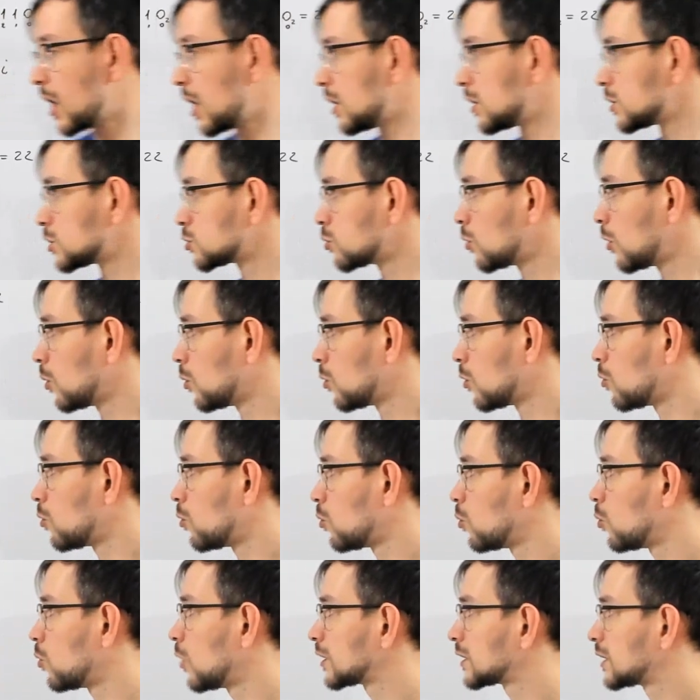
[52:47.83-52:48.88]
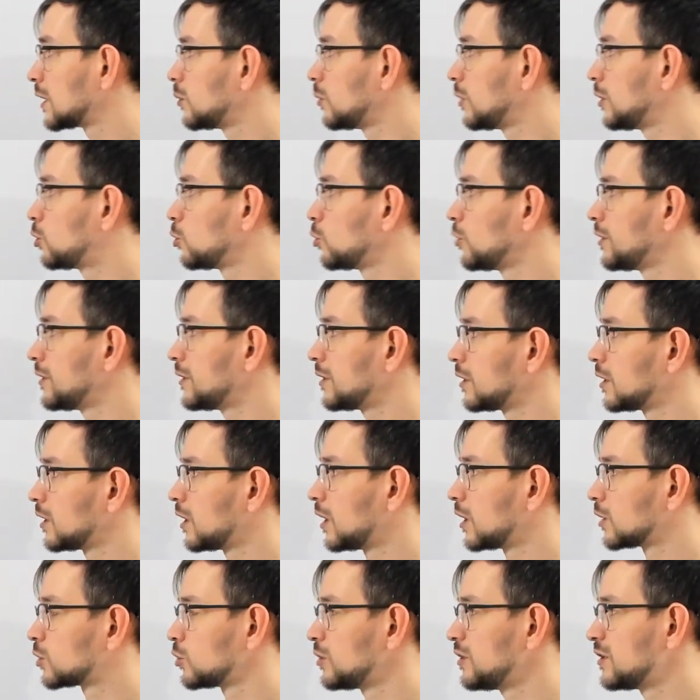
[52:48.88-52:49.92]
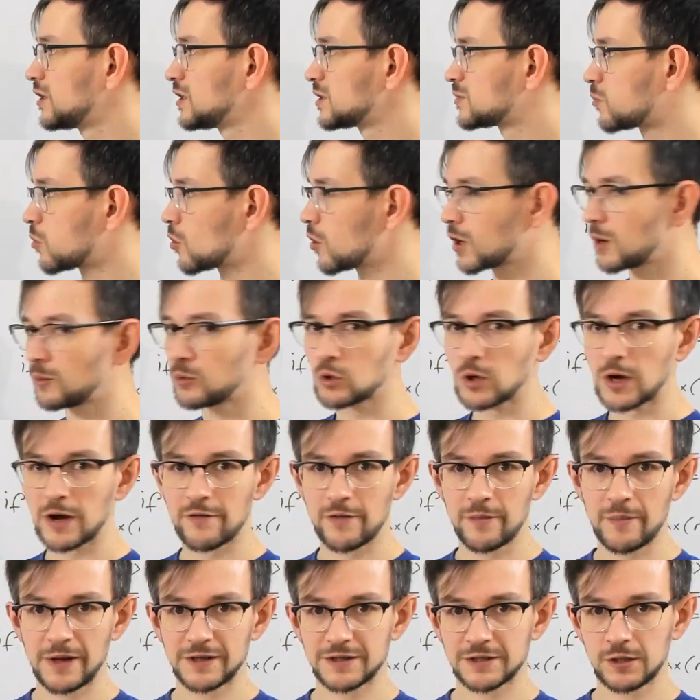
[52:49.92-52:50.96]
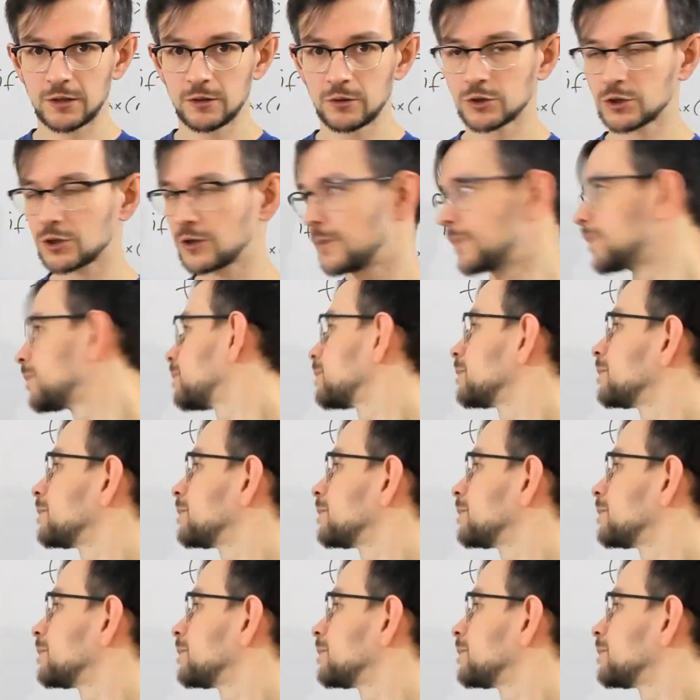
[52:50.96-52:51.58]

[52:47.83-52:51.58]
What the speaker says: So what can we do in this program to have a bad solution?